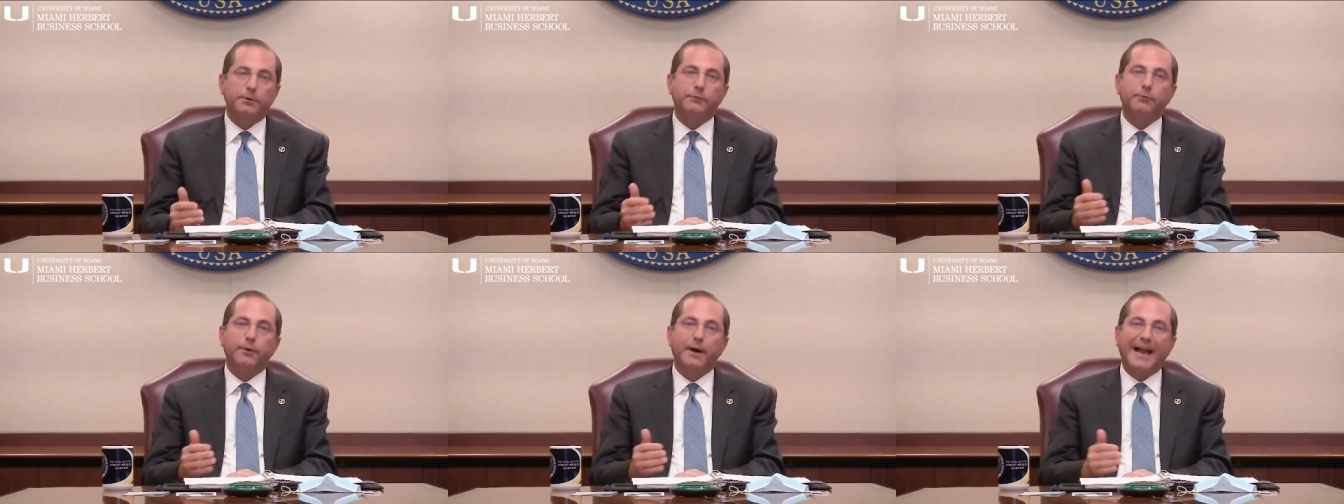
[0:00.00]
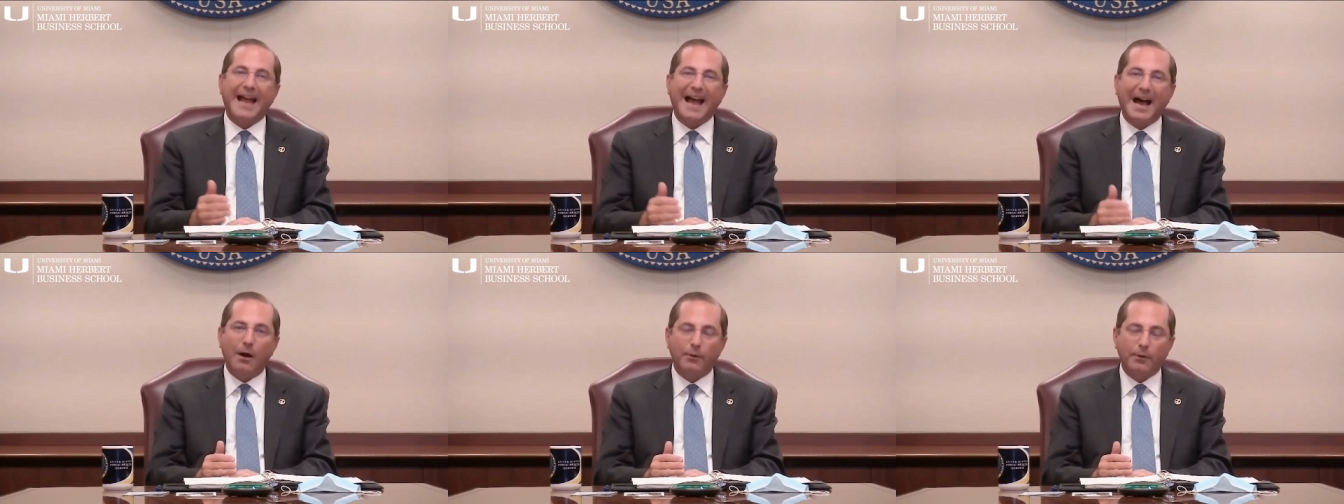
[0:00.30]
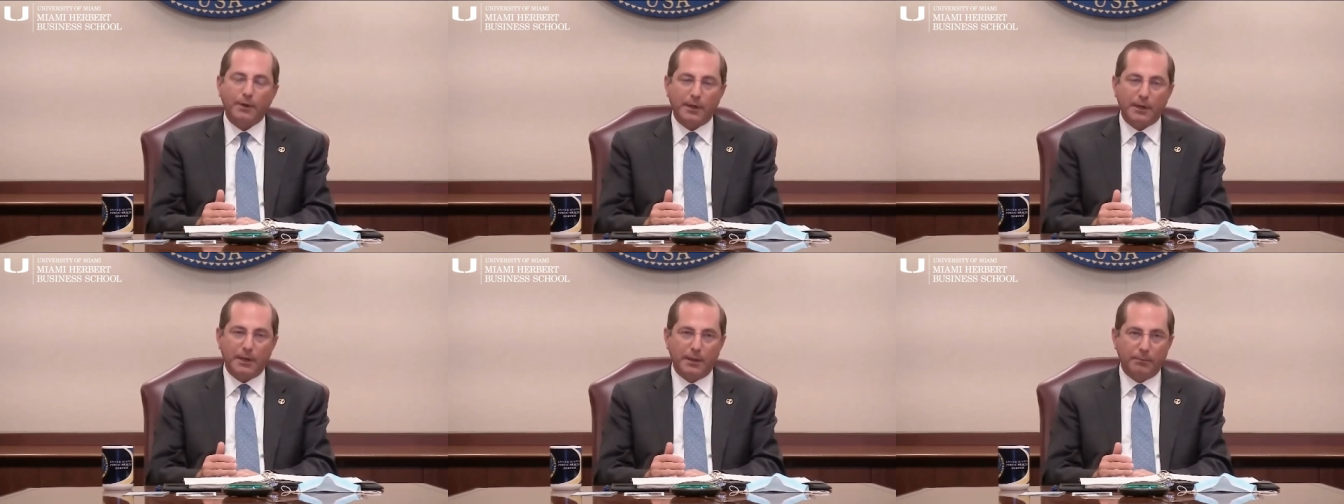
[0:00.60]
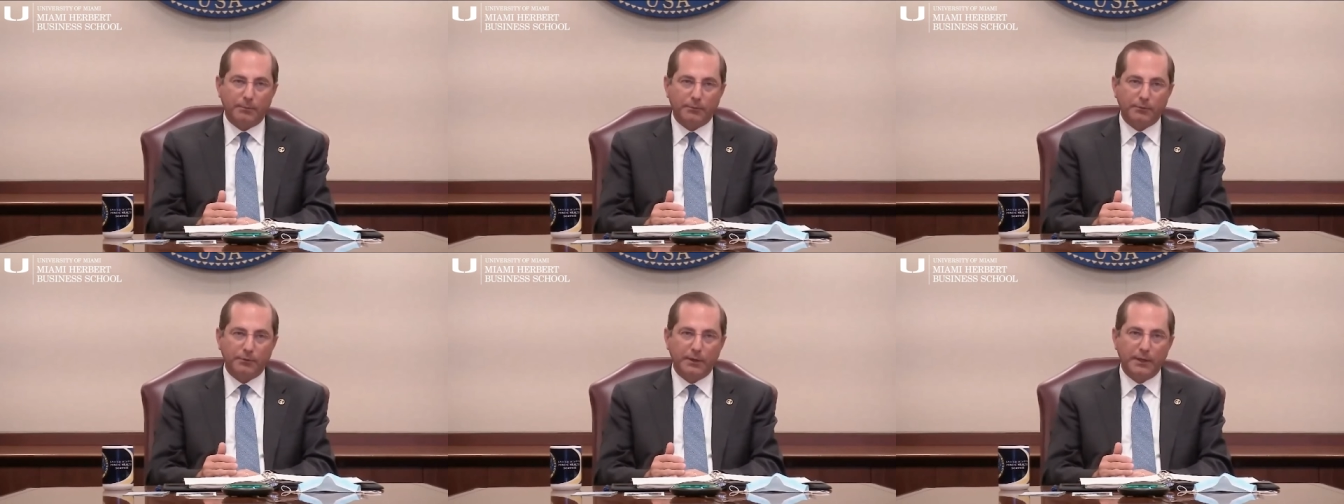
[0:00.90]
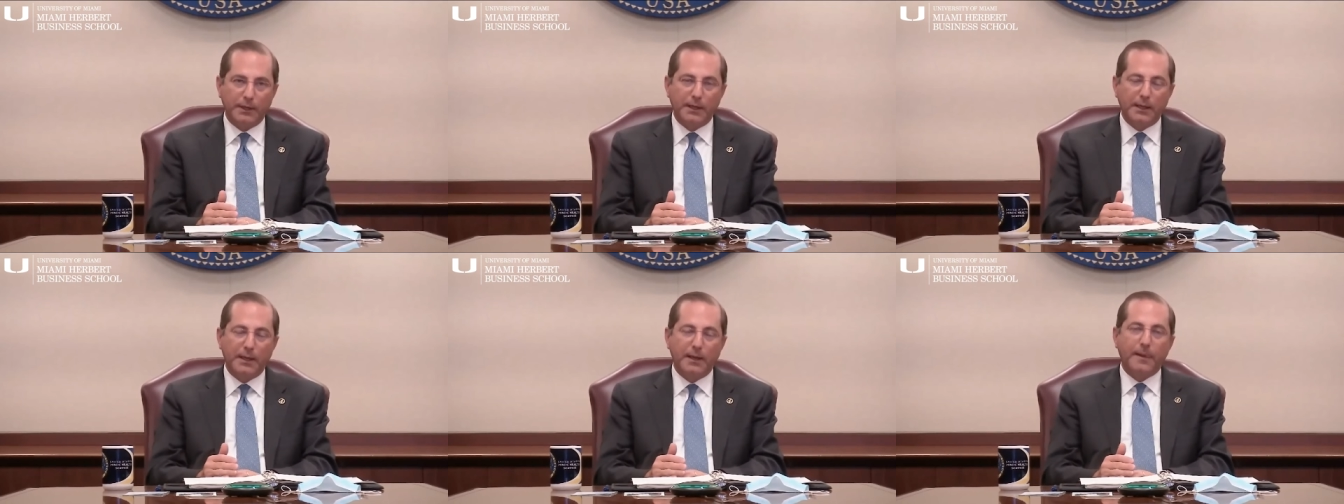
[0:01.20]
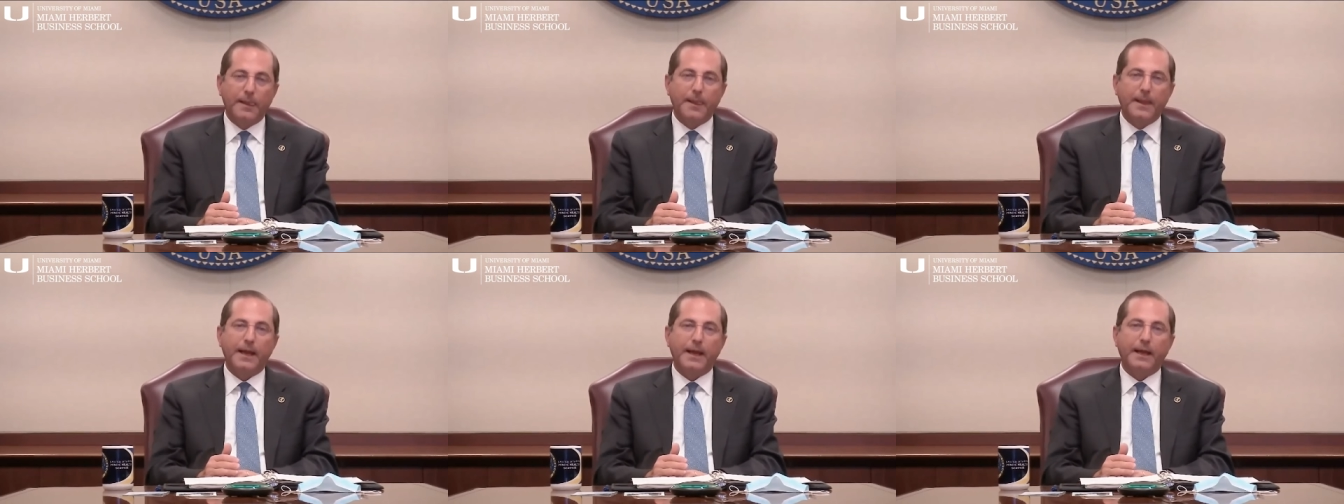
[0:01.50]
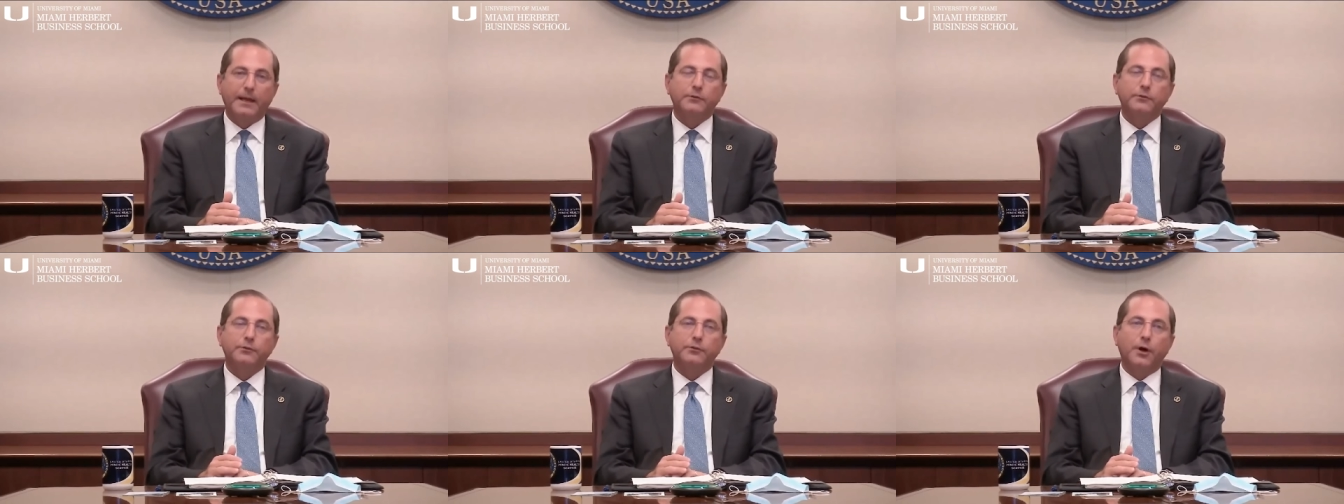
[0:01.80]
but for outcomes.
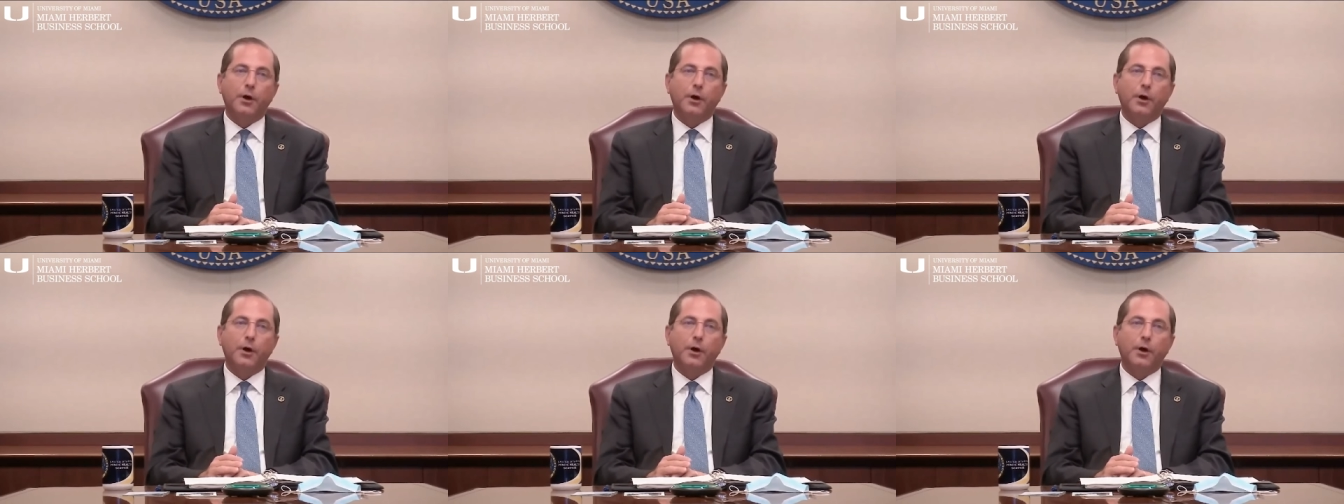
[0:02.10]
And